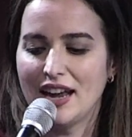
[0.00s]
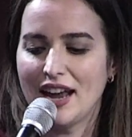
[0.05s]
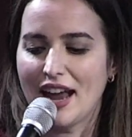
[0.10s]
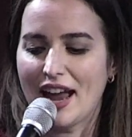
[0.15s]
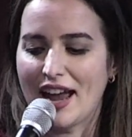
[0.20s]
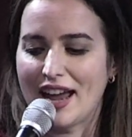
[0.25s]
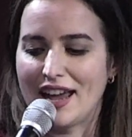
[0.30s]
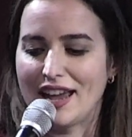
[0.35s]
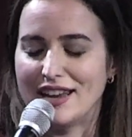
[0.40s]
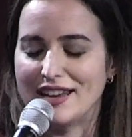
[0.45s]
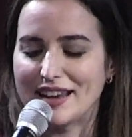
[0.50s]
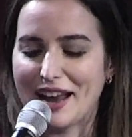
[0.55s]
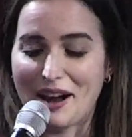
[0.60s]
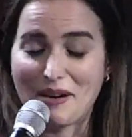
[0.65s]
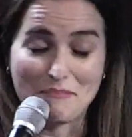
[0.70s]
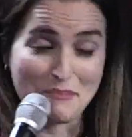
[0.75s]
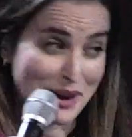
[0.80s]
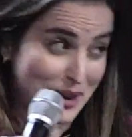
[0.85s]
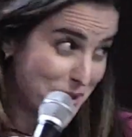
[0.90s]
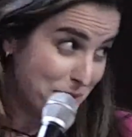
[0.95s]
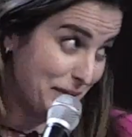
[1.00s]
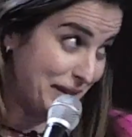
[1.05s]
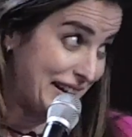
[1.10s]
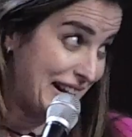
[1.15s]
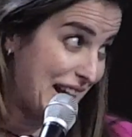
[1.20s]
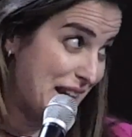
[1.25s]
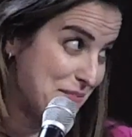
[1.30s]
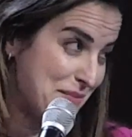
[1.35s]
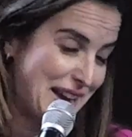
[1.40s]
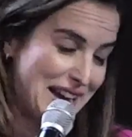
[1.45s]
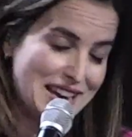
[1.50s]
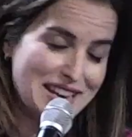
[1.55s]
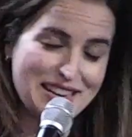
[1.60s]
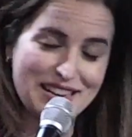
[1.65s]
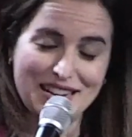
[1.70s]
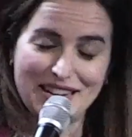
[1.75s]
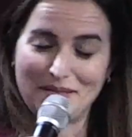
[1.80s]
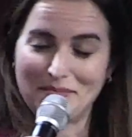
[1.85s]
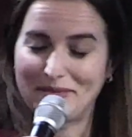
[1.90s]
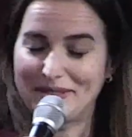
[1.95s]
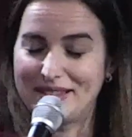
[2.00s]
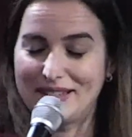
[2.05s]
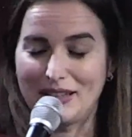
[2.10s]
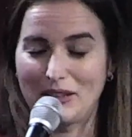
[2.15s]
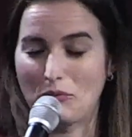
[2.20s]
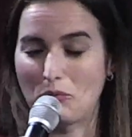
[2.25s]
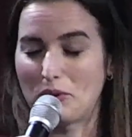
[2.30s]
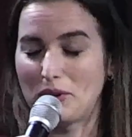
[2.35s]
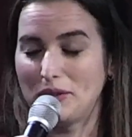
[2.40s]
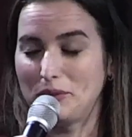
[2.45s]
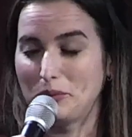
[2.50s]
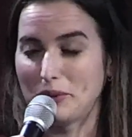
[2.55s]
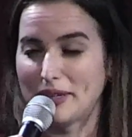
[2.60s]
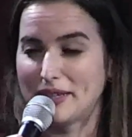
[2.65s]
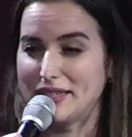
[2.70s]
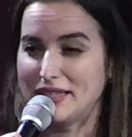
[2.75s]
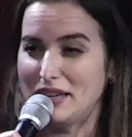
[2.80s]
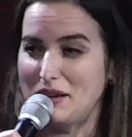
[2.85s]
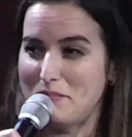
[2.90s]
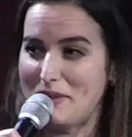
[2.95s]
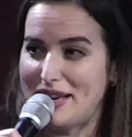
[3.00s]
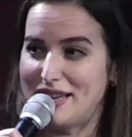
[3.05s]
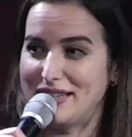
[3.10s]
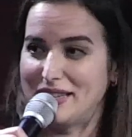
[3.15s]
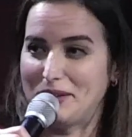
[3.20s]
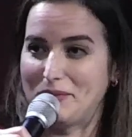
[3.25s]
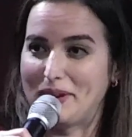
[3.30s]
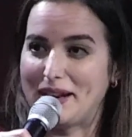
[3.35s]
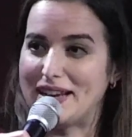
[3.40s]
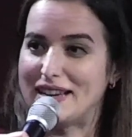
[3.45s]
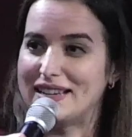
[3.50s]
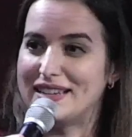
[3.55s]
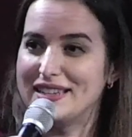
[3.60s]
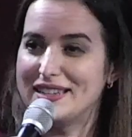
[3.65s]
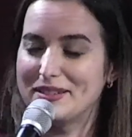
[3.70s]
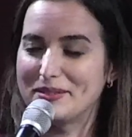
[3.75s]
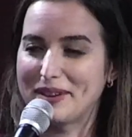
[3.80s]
And how Marwa and I met, and the world works in amazing ways.